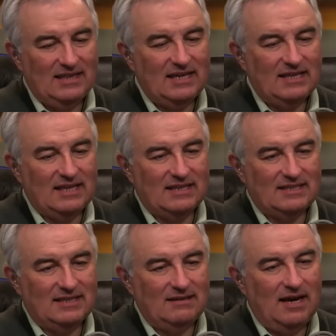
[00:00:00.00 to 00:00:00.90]
think that
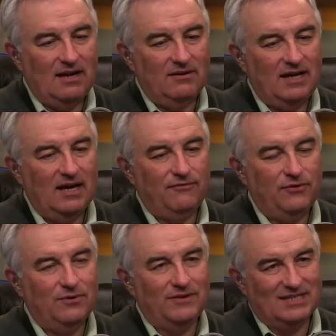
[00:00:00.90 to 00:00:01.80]
yeah. uh, not, not a
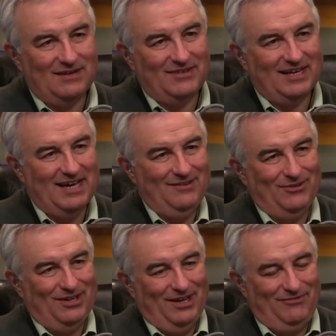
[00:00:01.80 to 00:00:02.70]
few of us have that kind of
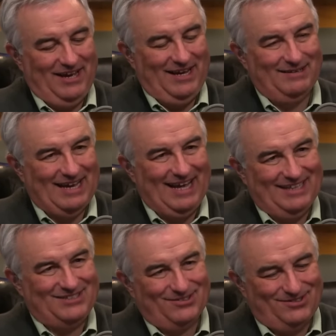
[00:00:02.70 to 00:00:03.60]
a love-hate
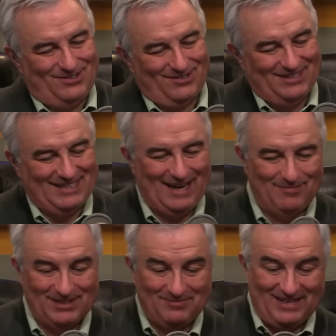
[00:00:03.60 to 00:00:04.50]
attitude towards
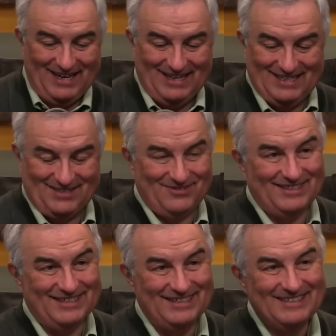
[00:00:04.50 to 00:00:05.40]
Apple, to be honest with
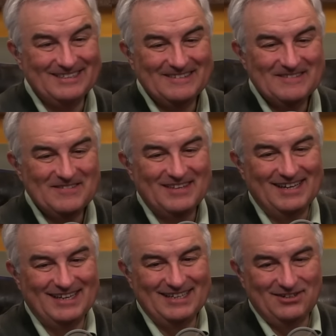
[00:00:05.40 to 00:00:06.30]
you.
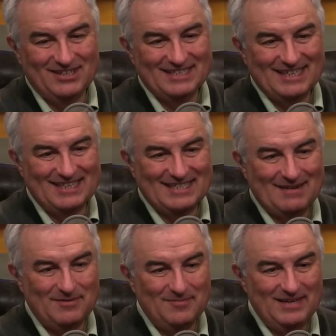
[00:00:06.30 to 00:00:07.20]
Uh, you could say the
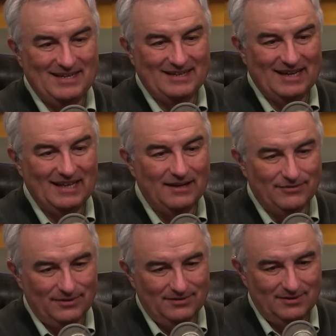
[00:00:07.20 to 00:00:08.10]
same of me. I love
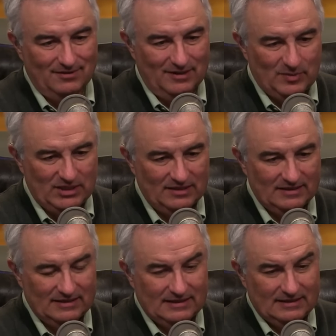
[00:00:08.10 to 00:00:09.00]
you, don't leave me.
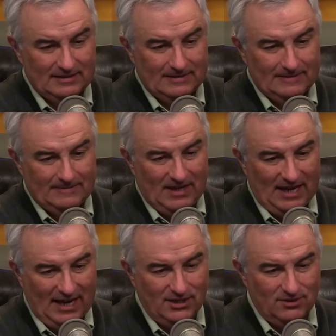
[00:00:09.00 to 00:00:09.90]
I
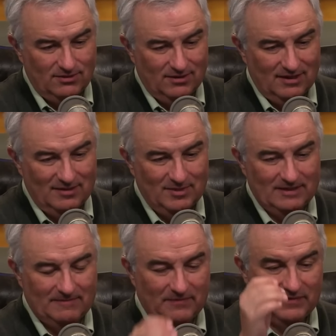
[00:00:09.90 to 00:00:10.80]
hate you, don't leave me.
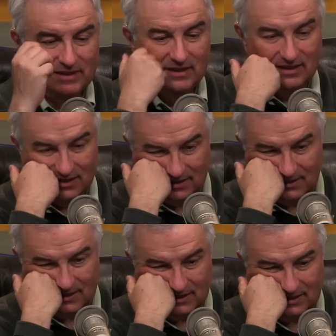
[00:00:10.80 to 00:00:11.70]

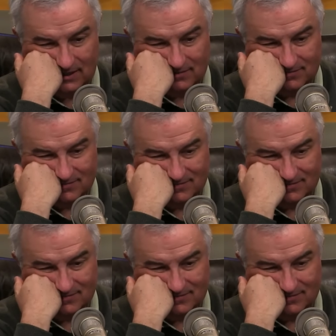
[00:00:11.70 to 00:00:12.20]
Uh,